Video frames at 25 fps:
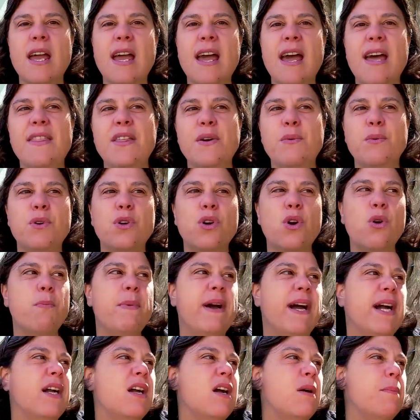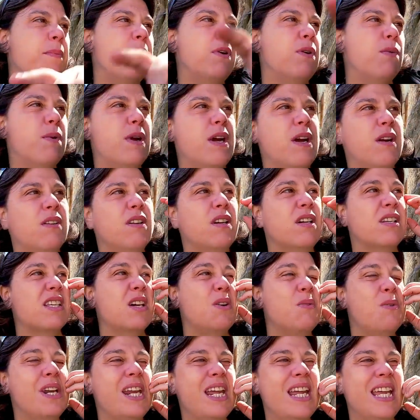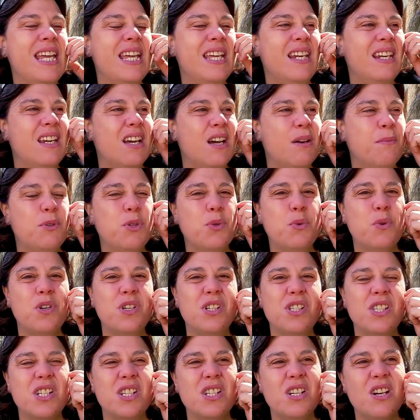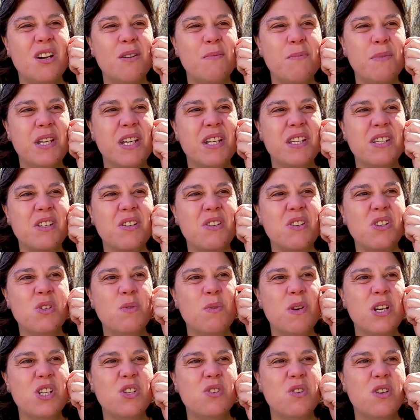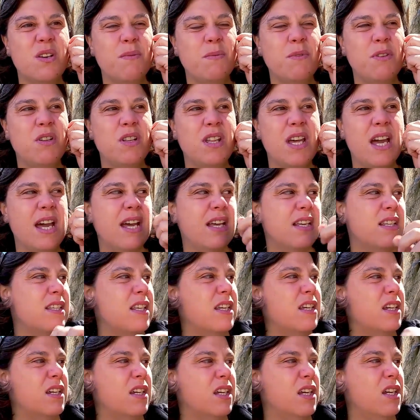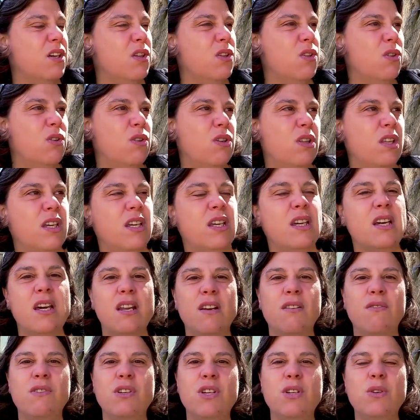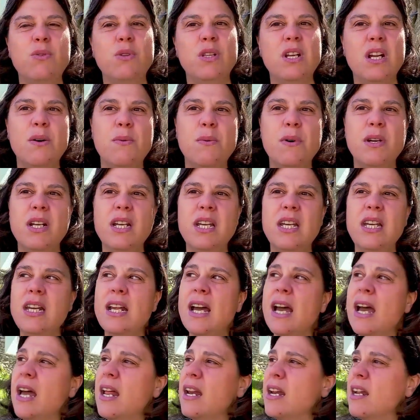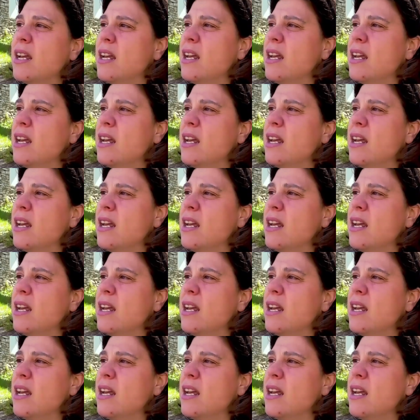and then we'll go back up and around, because I want to end up towards the top, because there's a restaurant up there that has like a killer like kind of view that I want to eat at.